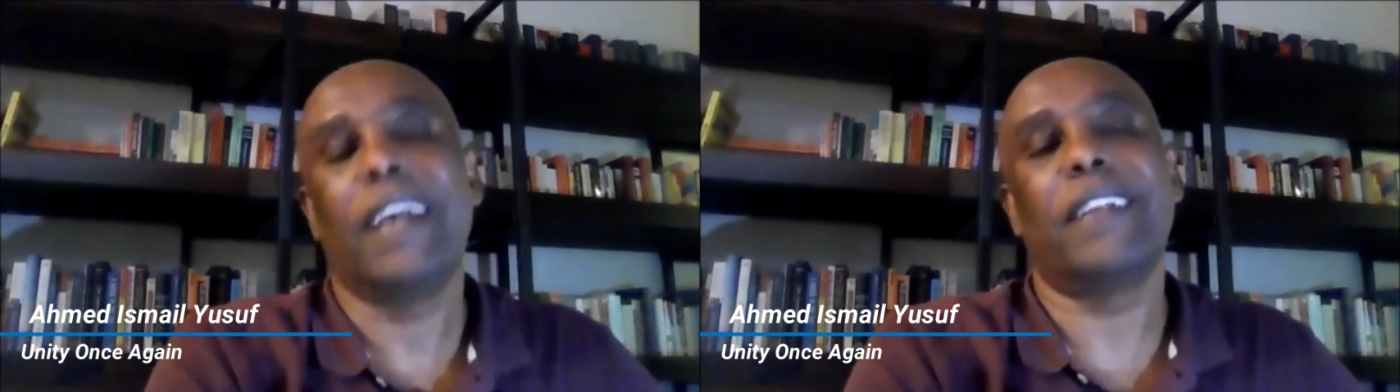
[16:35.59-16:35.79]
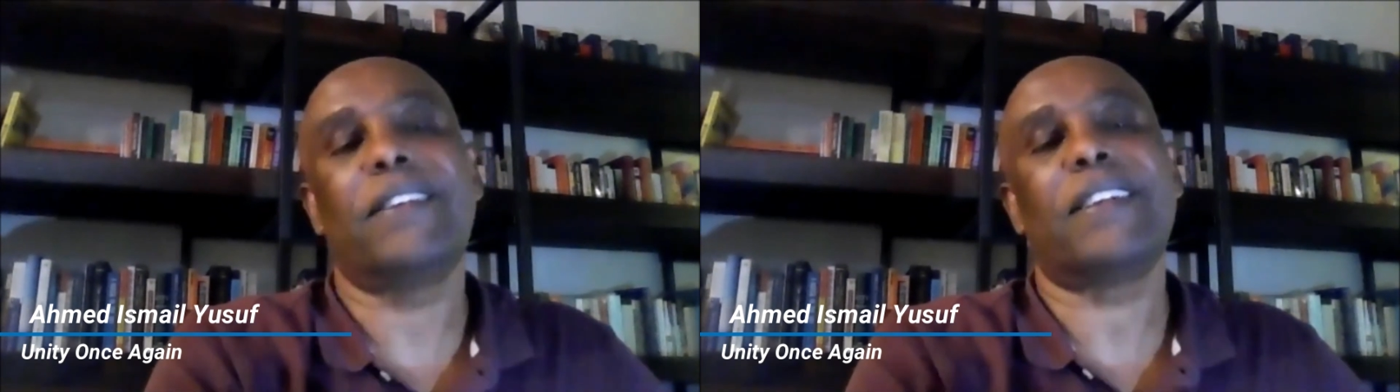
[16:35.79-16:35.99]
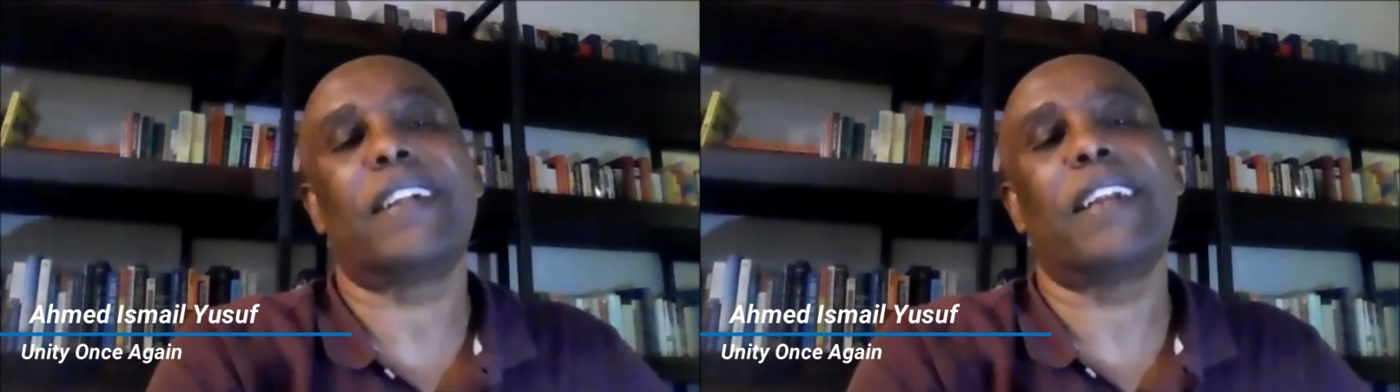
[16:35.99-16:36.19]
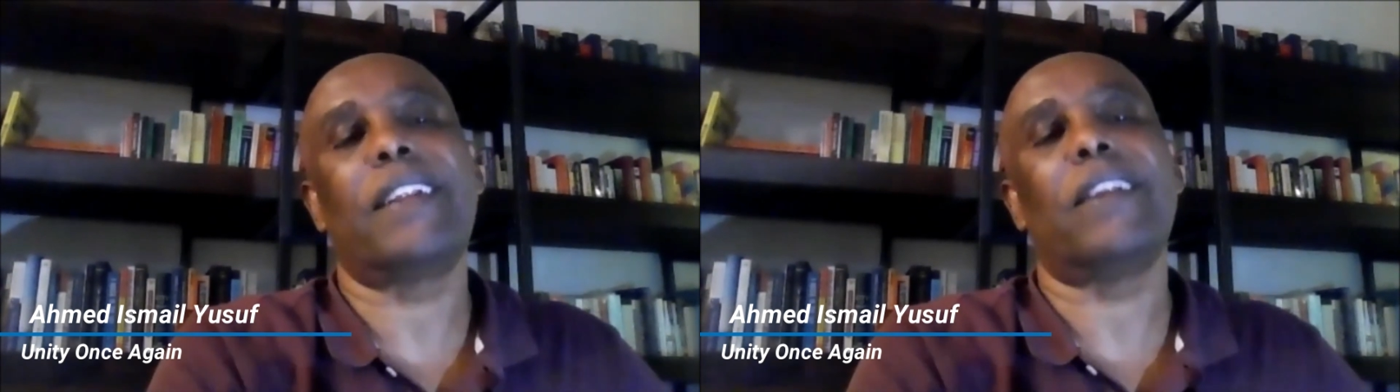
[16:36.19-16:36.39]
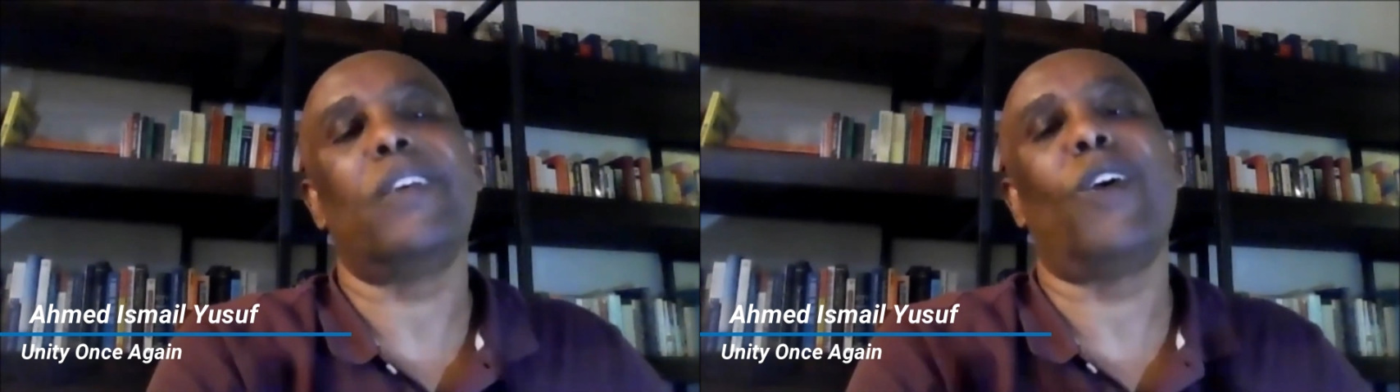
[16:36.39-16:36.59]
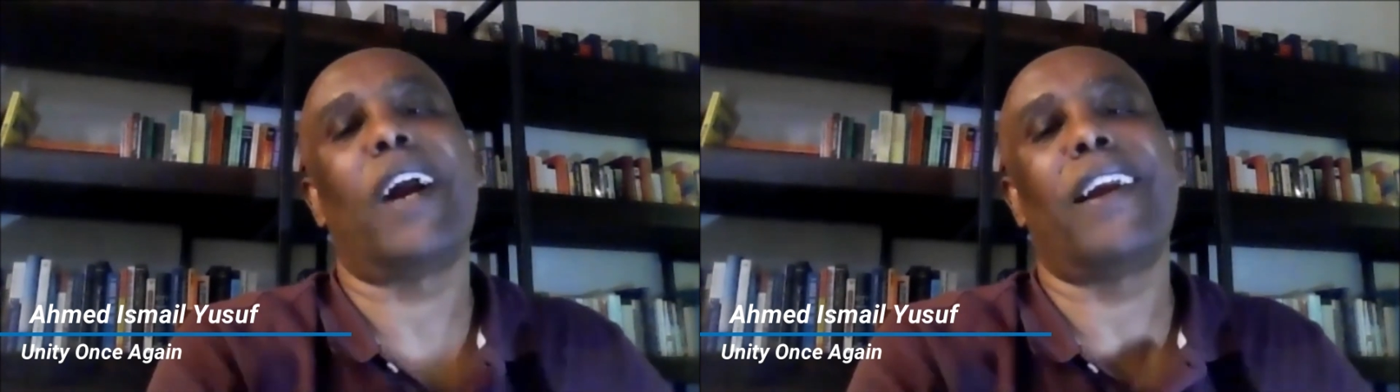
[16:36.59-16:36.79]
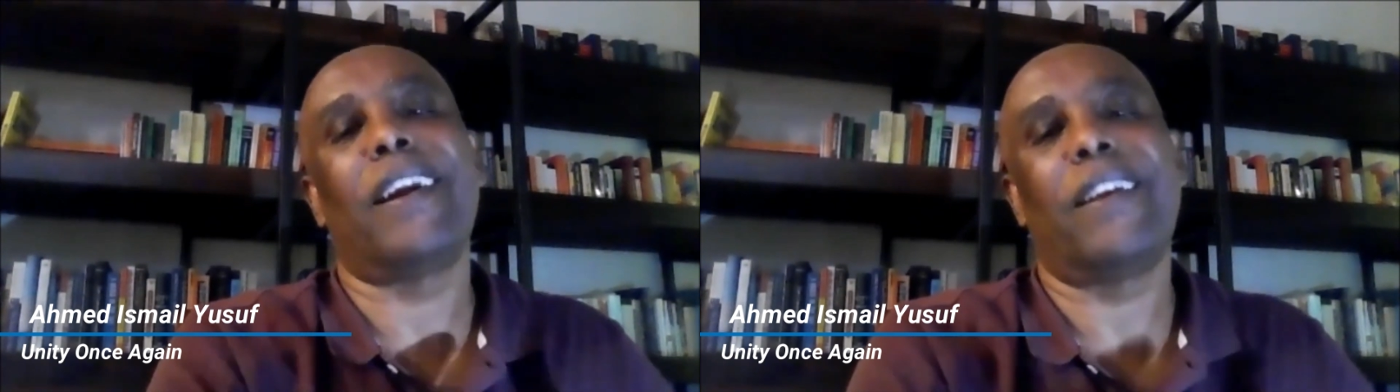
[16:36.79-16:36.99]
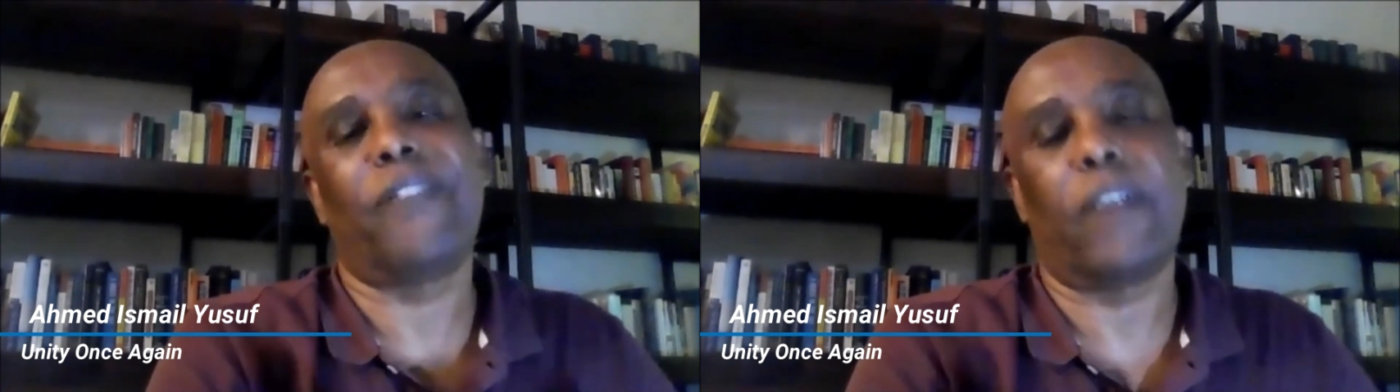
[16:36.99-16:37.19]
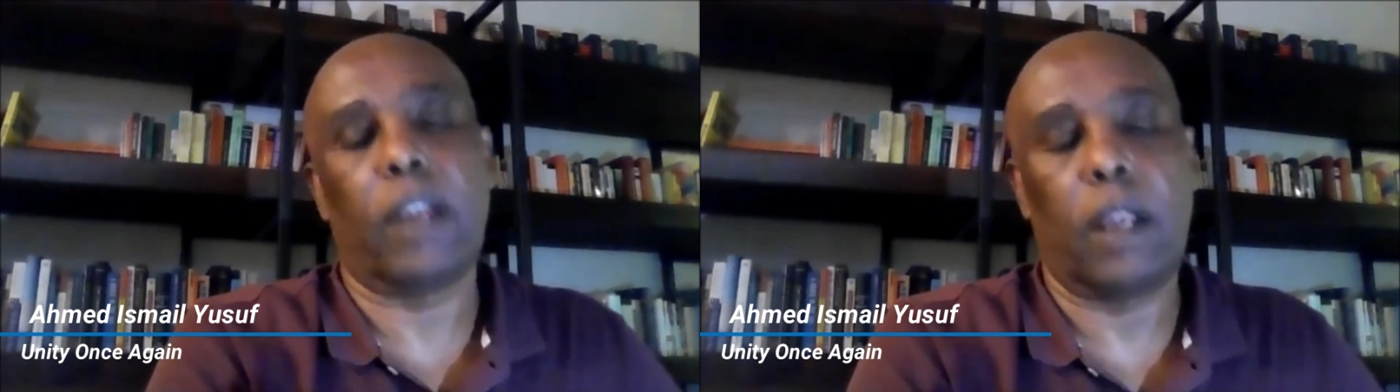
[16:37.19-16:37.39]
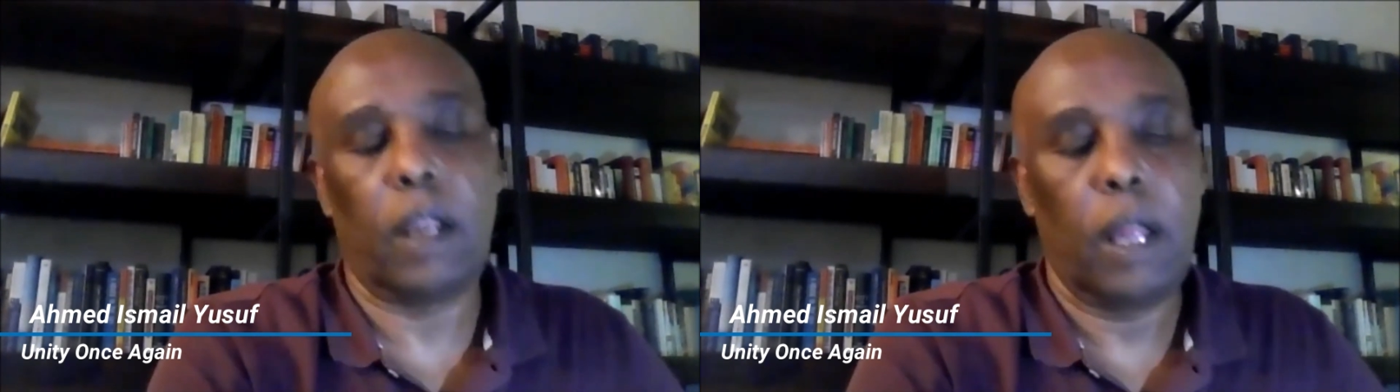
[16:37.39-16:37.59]
It is just that you are not
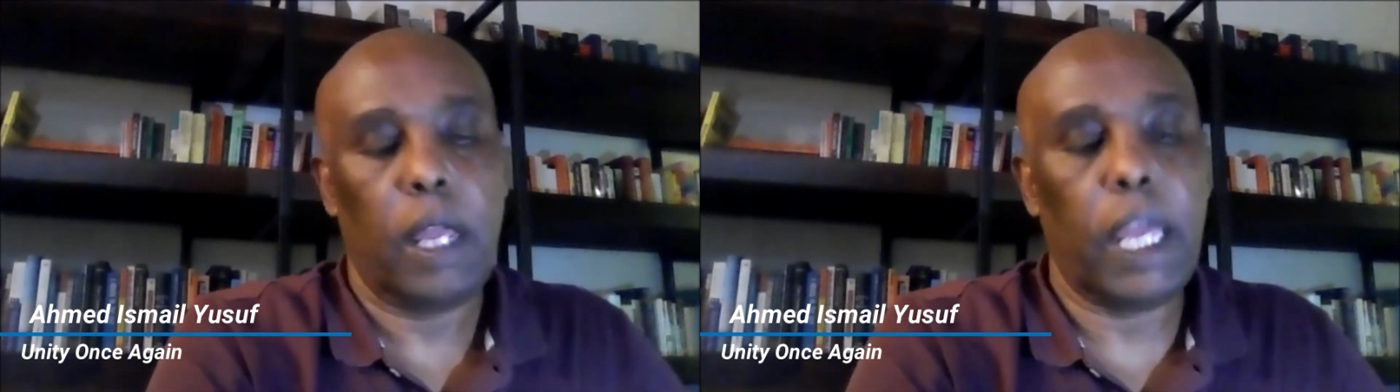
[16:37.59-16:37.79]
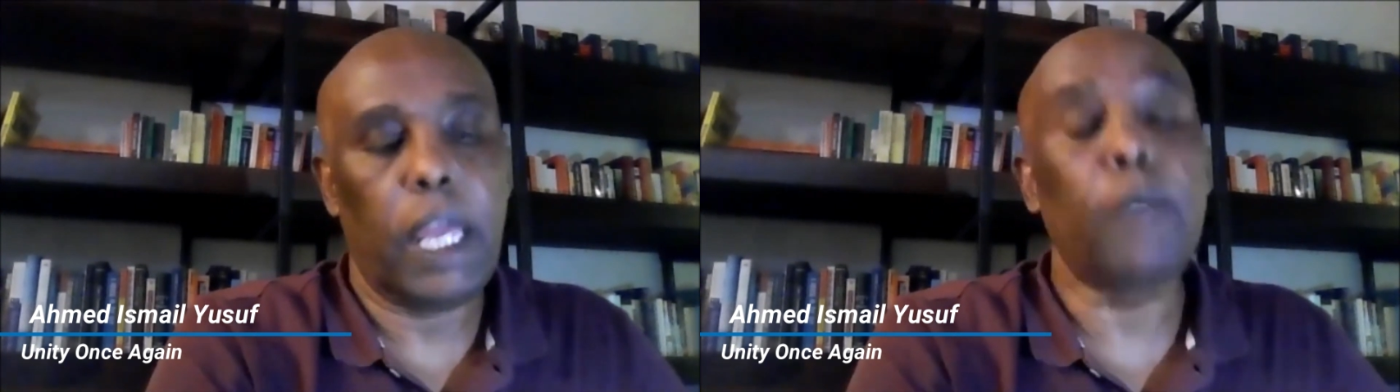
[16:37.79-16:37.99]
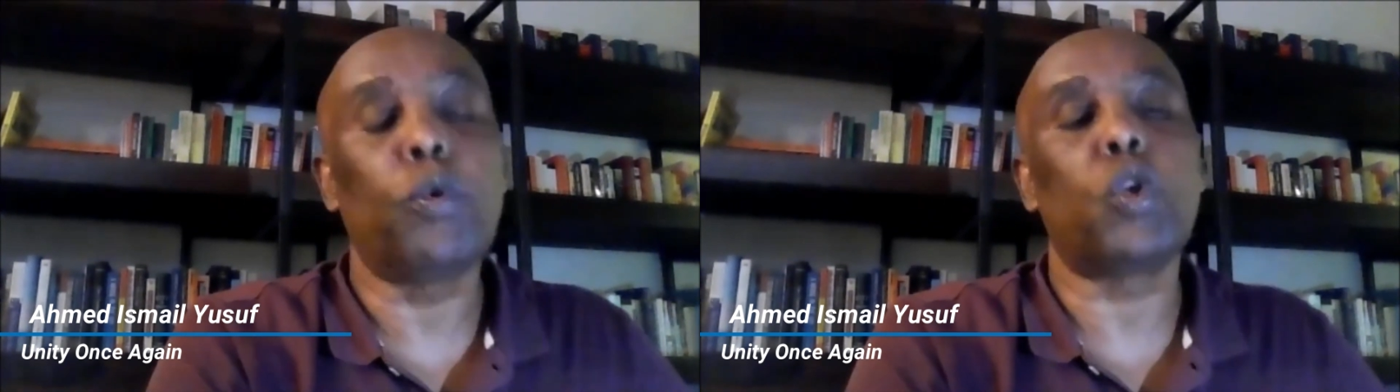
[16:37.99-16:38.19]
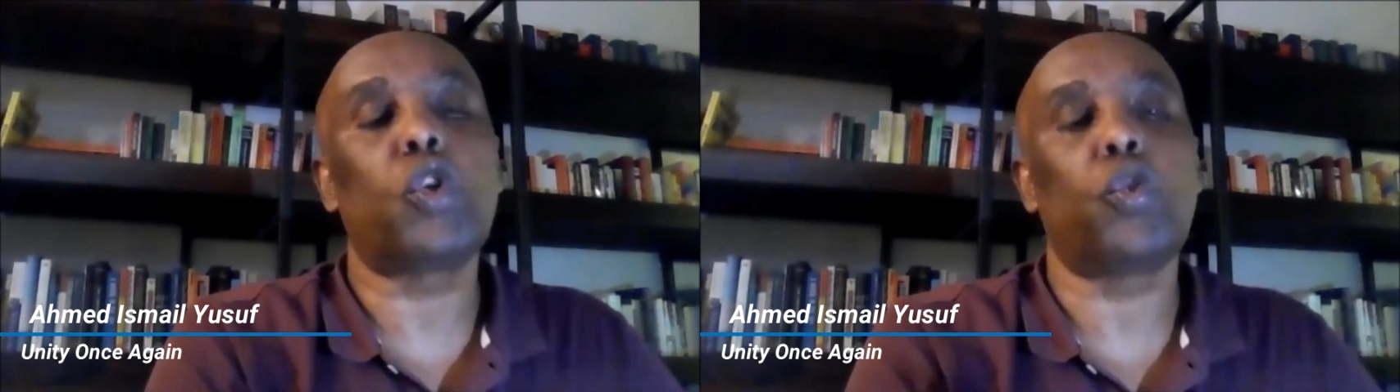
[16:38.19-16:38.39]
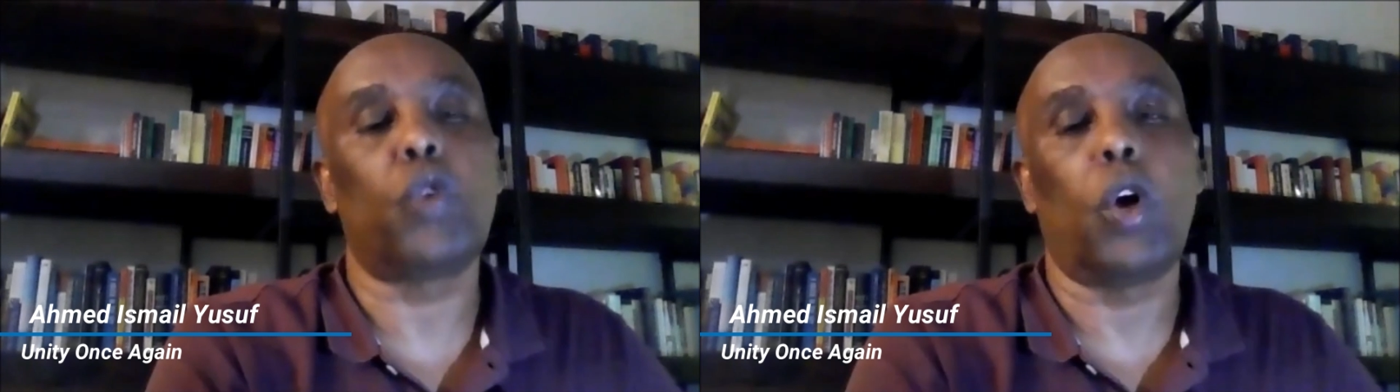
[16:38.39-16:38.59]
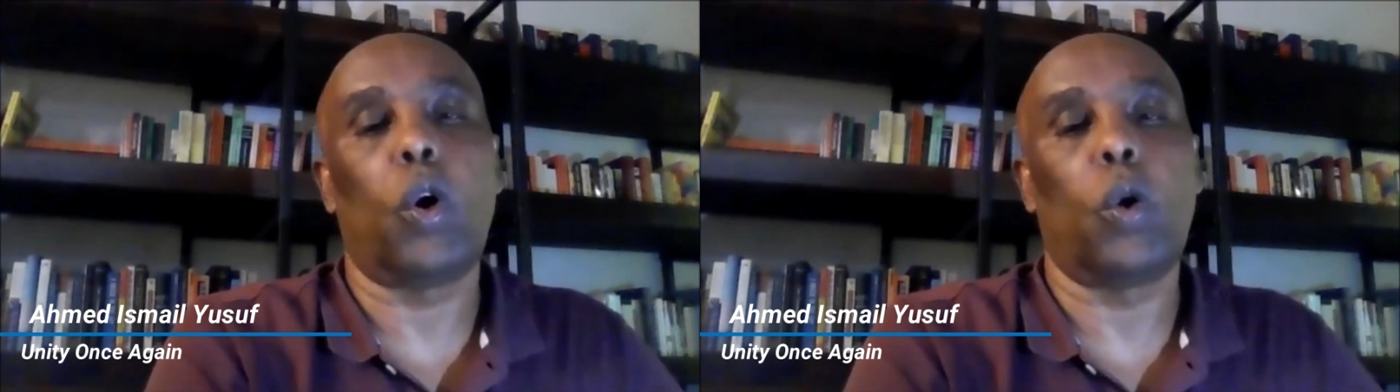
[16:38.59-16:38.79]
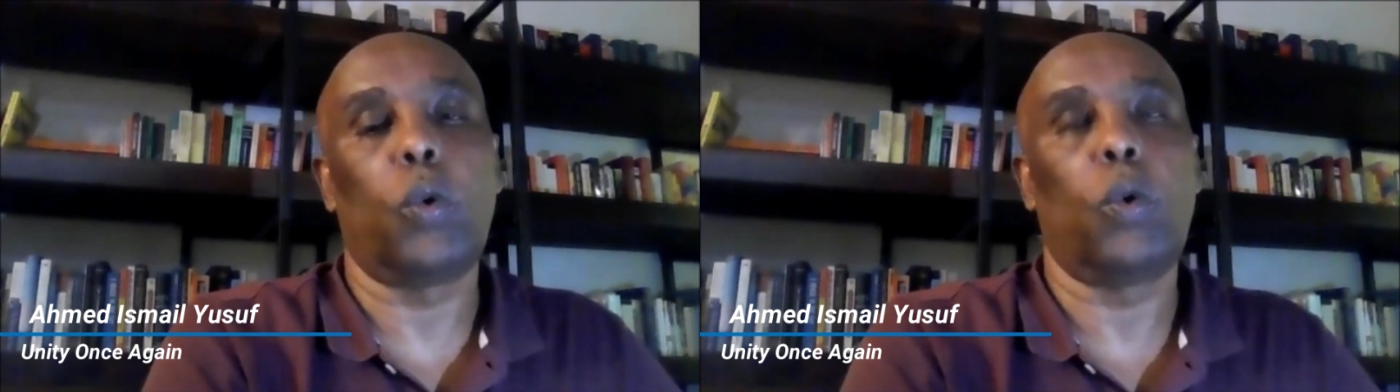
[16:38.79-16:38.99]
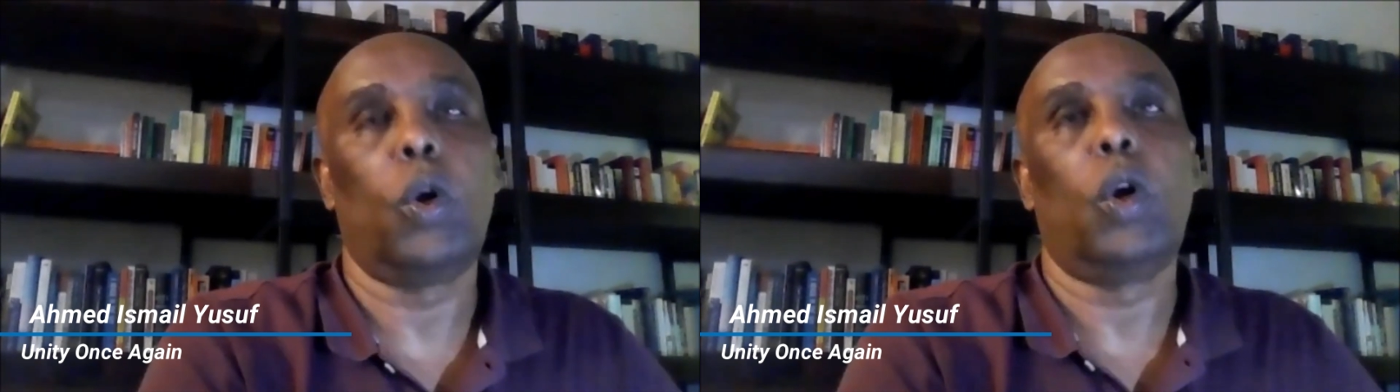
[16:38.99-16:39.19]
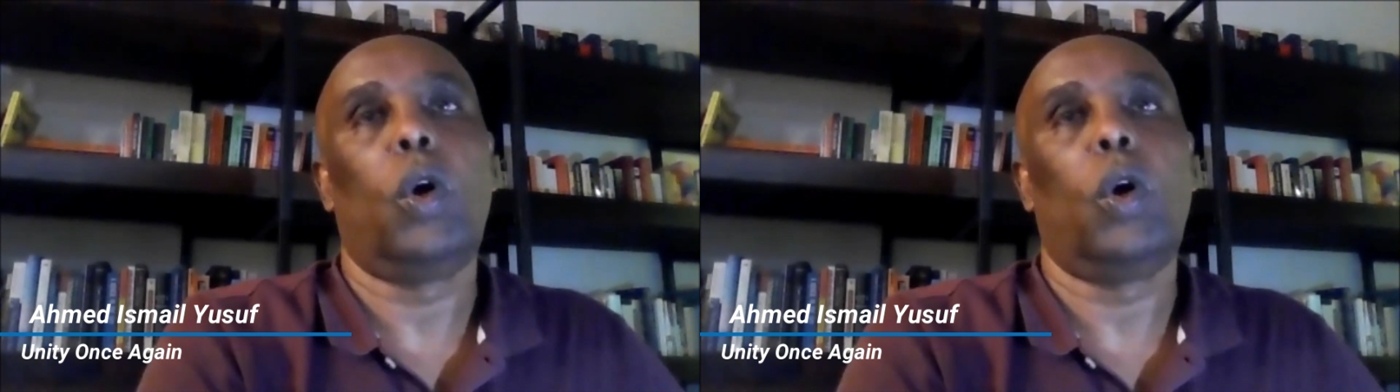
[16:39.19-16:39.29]
even able to go